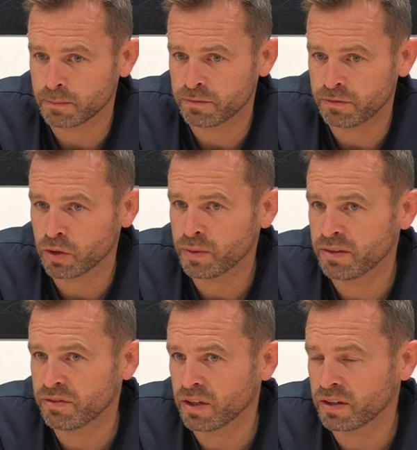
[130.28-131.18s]
following,
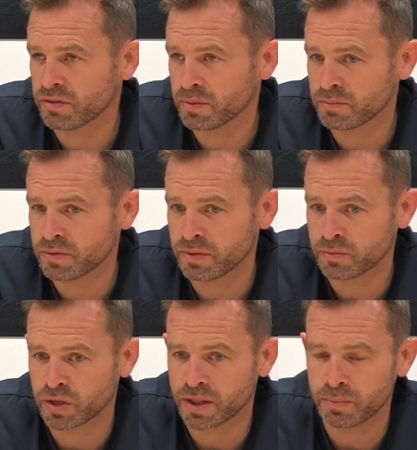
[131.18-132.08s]
if you like, from
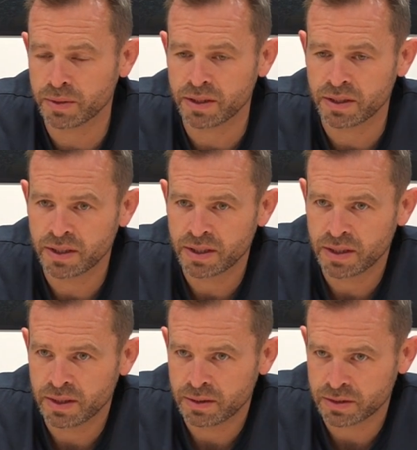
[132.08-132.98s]
trying to be
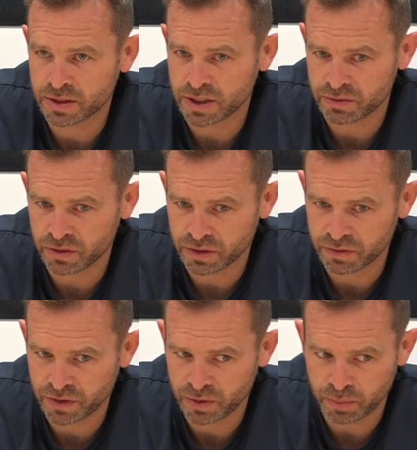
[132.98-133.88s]
successful on the
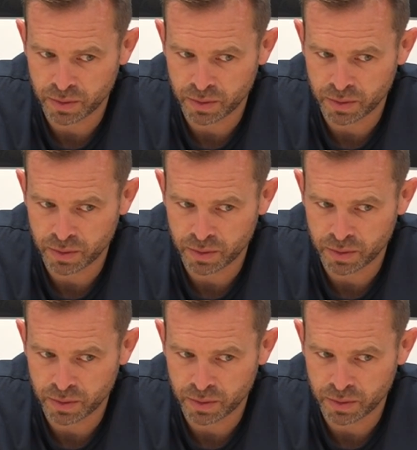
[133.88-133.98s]
field.